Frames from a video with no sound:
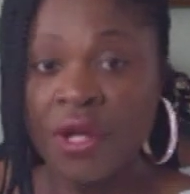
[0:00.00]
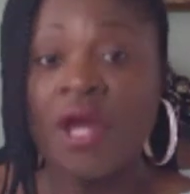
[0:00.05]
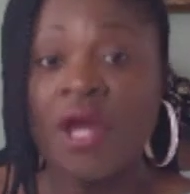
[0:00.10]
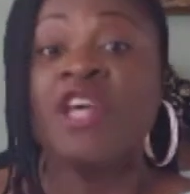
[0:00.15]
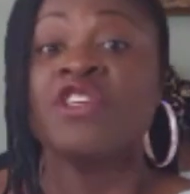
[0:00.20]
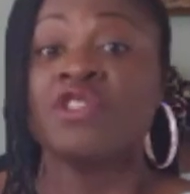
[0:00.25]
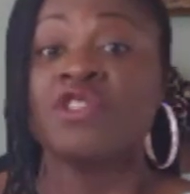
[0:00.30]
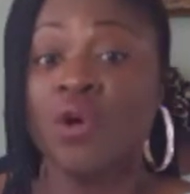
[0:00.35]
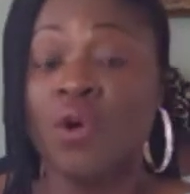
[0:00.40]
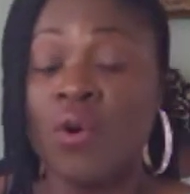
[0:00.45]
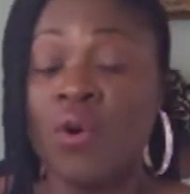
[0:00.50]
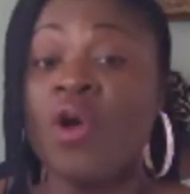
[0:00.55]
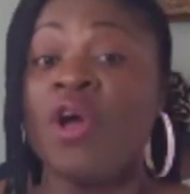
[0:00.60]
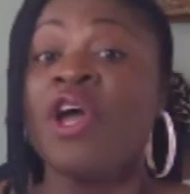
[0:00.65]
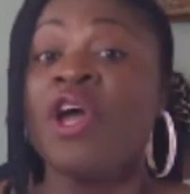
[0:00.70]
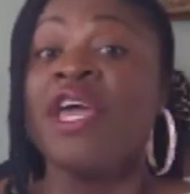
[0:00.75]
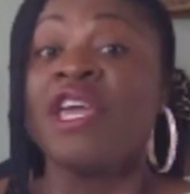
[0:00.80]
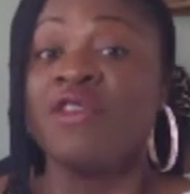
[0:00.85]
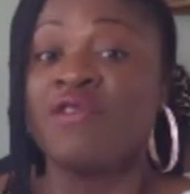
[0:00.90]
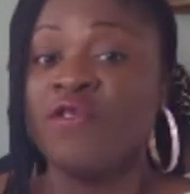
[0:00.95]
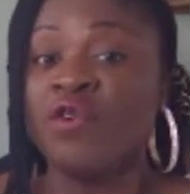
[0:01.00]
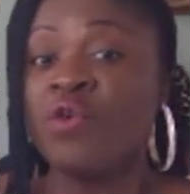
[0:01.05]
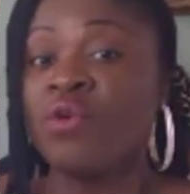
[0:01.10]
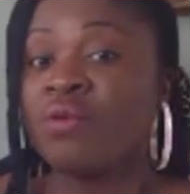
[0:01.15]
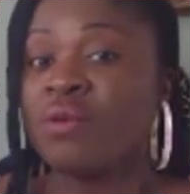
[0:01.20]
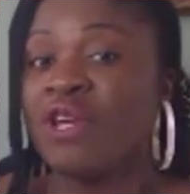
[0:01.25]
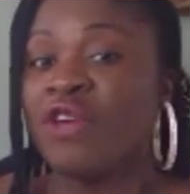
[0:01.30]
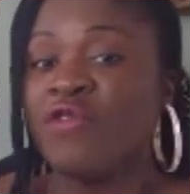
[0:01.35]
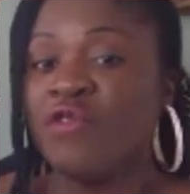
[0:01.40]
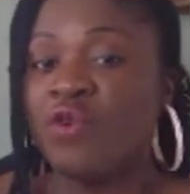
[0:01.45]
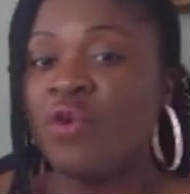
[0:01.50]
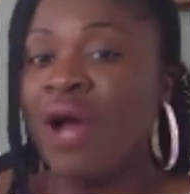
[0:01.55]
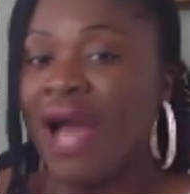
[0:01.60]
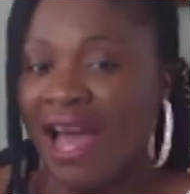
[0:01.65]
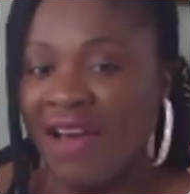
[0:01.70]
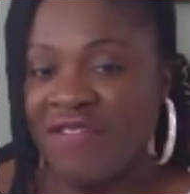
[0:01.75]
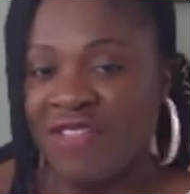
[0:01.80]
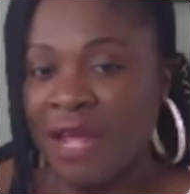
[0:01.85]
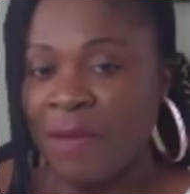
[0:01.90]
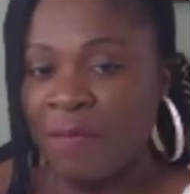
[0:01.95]
So if you
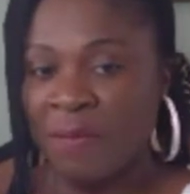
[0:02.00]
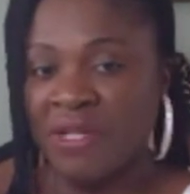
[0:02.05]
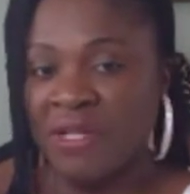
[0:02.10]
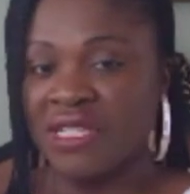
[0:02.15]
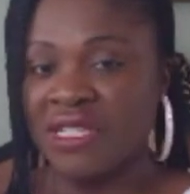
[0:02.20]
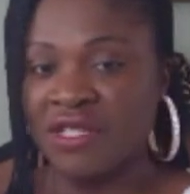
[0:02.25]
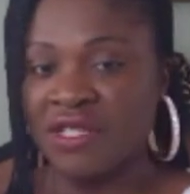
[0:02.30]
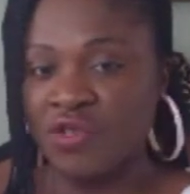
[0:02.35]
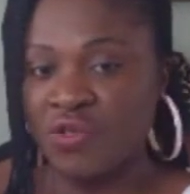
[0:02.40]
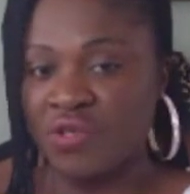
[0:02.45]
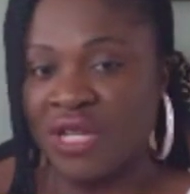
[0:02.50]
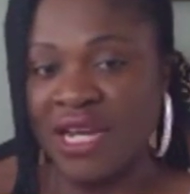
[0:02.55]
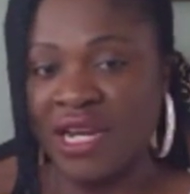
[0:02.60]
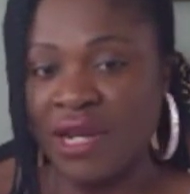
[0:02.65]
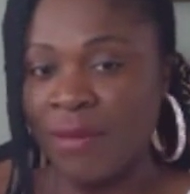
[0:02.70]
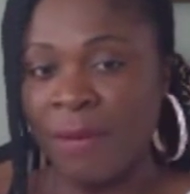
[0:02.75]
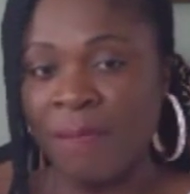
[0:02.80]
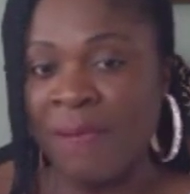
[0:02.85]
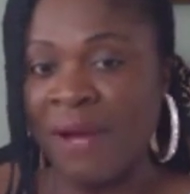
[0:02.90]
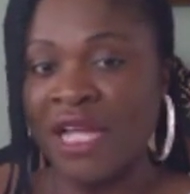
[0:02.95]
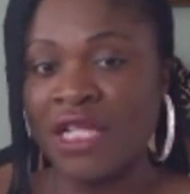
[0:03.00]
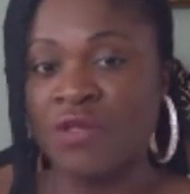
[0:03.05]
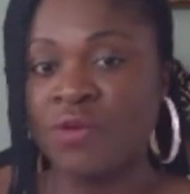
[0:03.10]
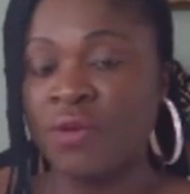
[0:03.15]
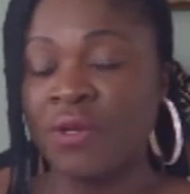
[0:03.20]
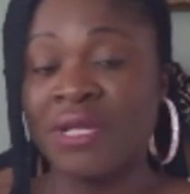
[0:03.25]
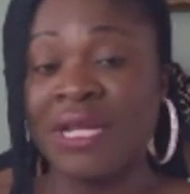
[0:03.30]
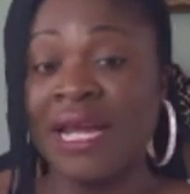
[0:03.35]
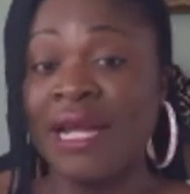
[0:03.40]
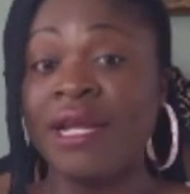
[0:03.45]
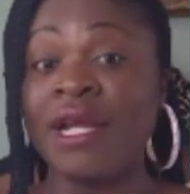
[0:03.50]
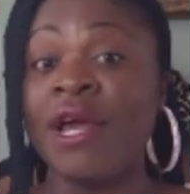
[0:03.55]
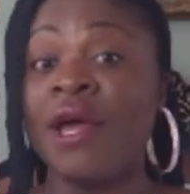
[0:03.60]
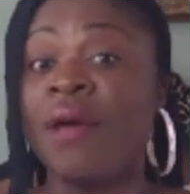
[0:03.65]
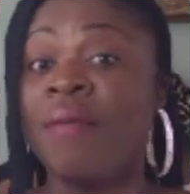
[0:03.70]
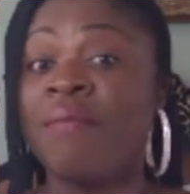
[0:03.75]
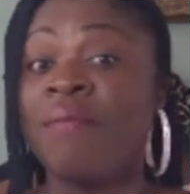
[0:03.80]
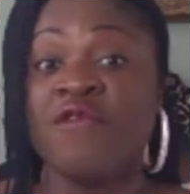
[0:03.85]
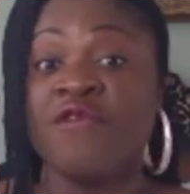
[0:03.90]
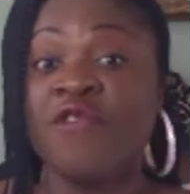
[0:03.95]
have that person's username and password, then
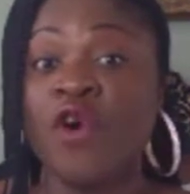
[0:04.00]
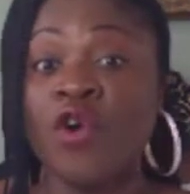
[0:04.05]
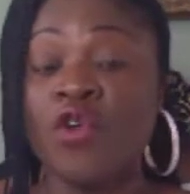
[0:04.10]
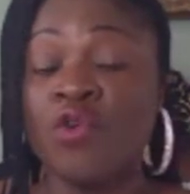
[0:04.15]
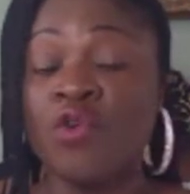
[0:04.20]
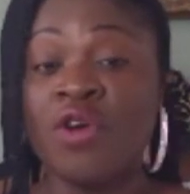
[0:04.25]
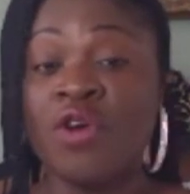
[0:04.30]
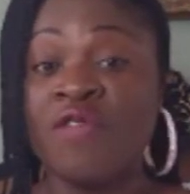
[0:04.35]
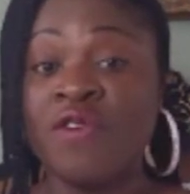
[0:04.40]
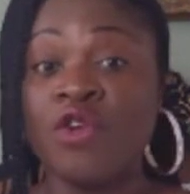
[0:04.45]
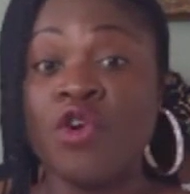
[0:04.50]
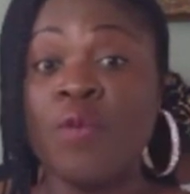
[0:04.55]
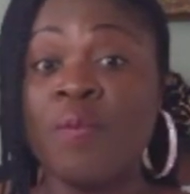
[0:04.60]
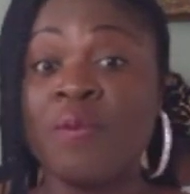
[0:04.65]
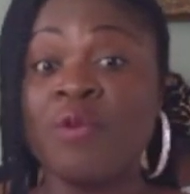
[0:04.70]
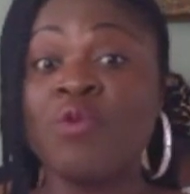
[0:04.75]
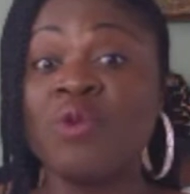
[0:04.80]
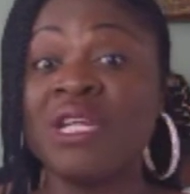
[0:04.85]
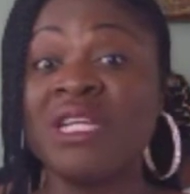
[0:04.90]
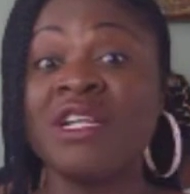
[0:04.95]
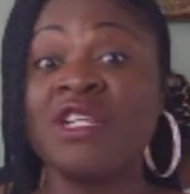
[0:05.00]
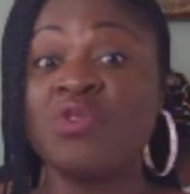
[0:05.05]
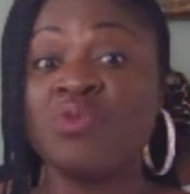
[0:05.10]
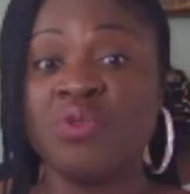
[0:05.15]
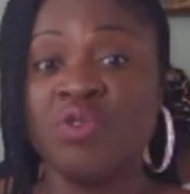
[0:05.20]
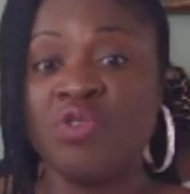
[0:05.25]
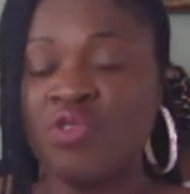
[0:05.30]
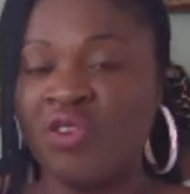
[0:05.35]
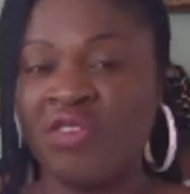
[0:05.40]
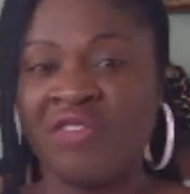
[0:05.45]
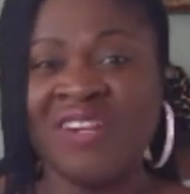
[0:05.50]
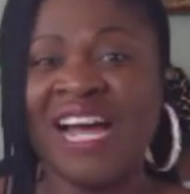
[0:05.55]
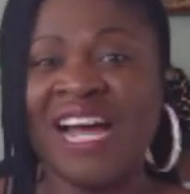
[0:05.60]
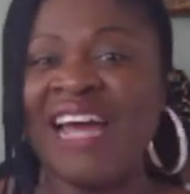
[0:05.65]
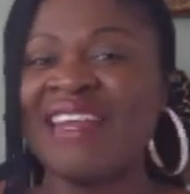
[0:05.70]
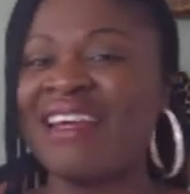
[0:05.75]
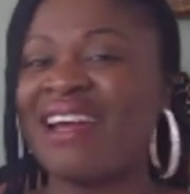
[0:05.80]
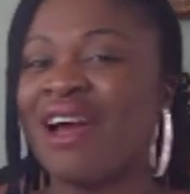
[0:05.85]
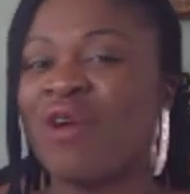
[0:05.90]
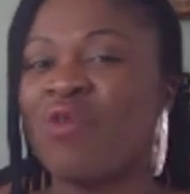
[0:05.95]
before you even open, within the twinkling of an eye,
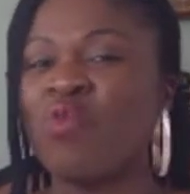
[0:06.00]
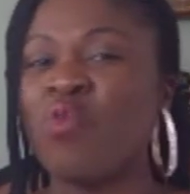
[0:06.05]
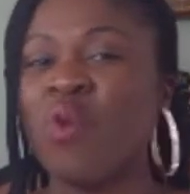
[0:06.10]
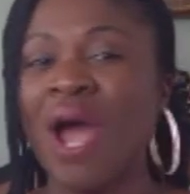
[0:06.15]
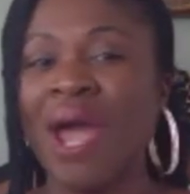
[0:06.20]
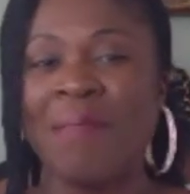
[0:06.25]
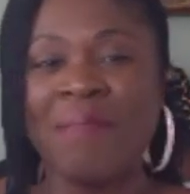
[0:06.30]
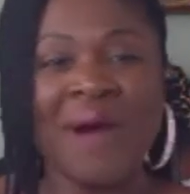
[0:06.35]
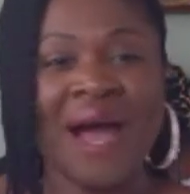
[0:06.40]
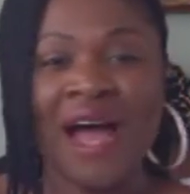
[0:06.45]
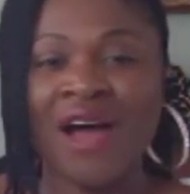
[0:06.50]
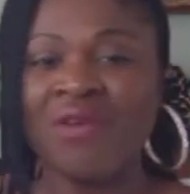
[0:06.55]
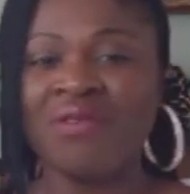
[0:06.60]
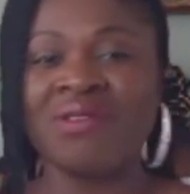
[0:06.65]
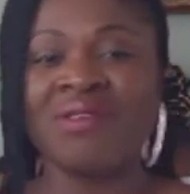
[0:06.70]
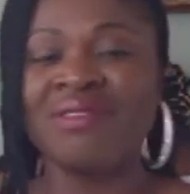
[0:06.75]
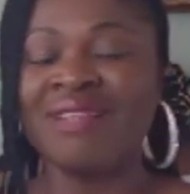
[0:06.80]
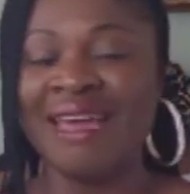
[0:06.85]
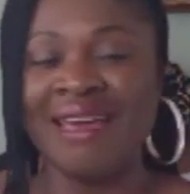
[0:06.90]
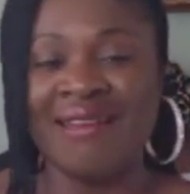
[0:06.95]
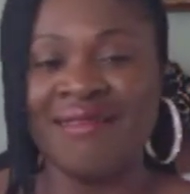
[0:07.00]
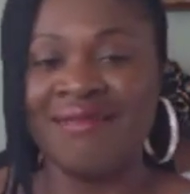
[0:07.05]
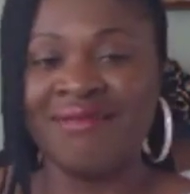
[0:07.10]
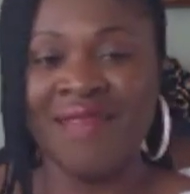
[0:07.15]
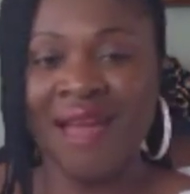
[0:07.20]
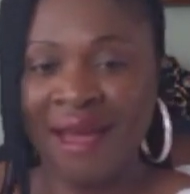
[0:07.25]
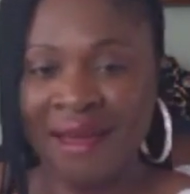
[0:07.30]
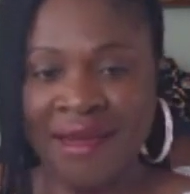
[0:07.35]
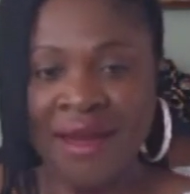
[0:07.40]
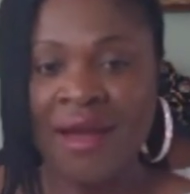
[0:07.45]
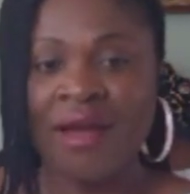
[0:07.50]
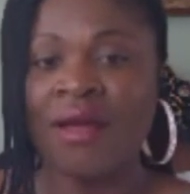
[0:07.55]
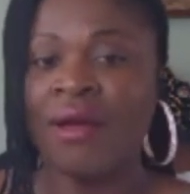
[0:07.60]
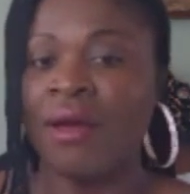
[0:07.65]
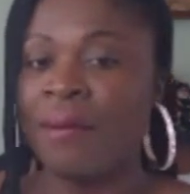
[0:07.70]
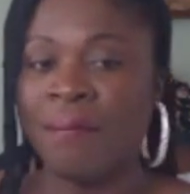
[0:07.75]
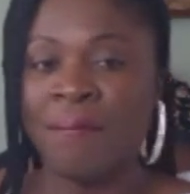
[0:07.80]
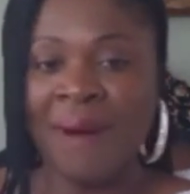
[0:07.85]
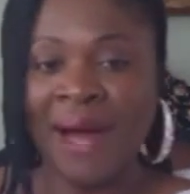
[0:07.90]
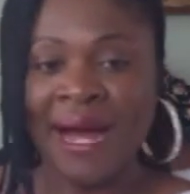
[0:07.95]
they can wipe out the entire
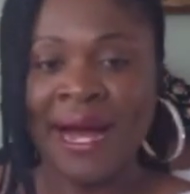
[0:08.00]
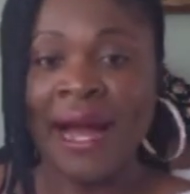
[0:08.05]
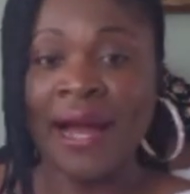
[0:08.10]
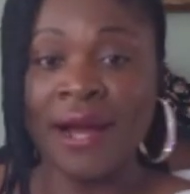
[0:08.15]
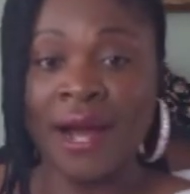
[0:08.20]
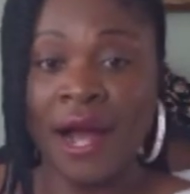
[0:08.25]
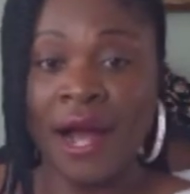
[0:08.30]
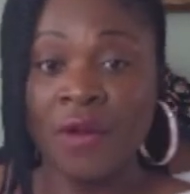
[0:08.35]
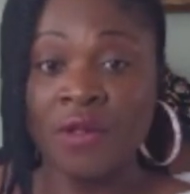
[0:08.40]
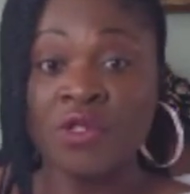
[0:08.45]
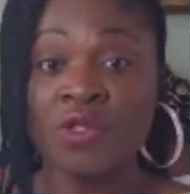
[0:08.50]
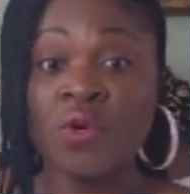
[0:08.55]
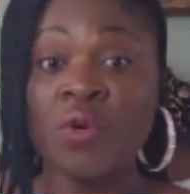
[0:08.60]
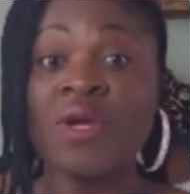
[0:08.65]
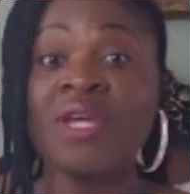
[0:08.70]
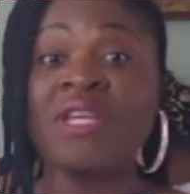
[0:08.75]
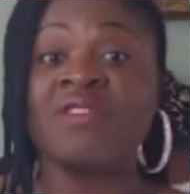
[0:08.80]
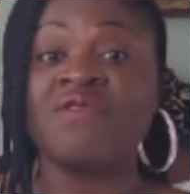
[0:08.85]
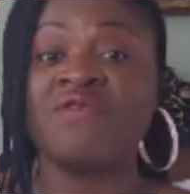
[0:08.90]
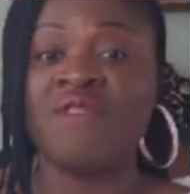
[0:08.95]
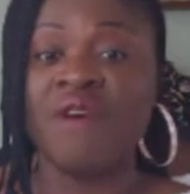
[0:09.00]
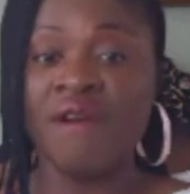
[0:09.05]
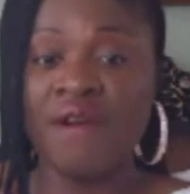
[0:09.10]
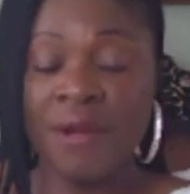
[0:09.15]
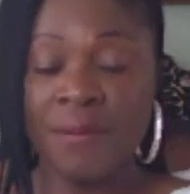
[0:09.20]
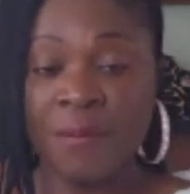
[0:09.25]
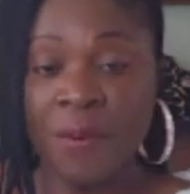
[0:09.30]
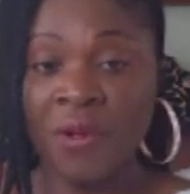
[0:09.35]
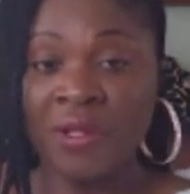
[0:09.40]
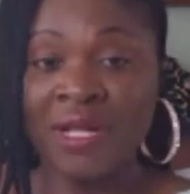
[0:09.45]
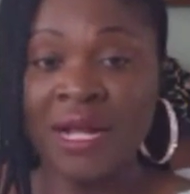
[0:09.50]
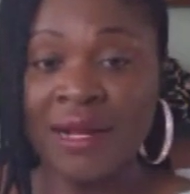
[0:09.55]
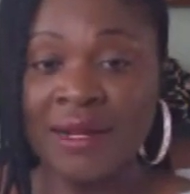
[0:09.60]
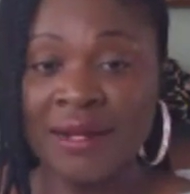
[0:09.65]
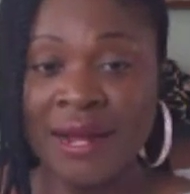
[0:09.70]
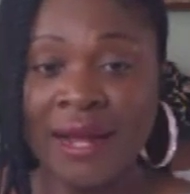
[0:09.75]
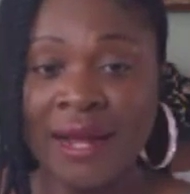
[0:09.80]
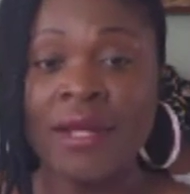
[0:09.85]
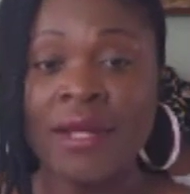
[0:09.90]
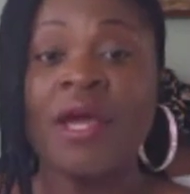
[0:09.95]
bank account. So it's very important
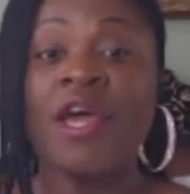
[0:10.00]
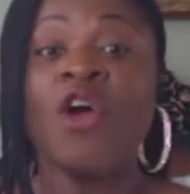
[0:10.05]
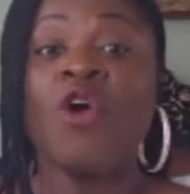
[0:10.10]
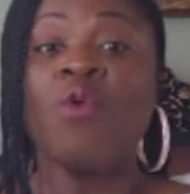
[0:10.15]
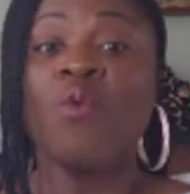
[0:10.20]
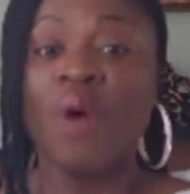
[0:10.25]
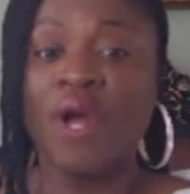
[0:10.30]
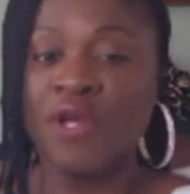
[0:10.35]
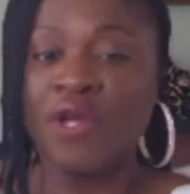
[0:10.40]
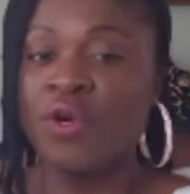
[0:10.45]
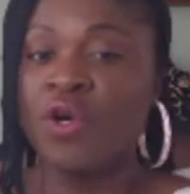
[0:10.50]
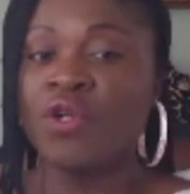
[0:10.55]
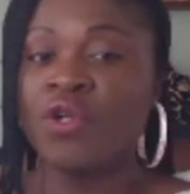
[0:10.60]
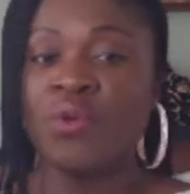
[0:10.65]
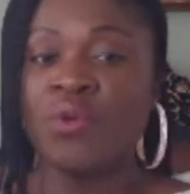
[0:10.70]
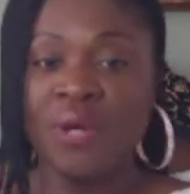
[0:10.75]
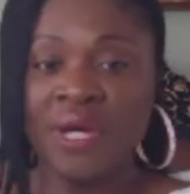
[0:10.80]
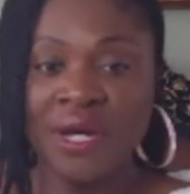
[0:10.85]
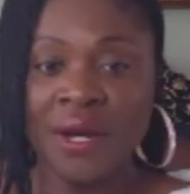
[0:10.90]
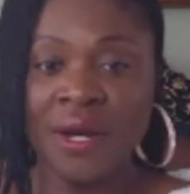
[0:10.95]
that when you're doing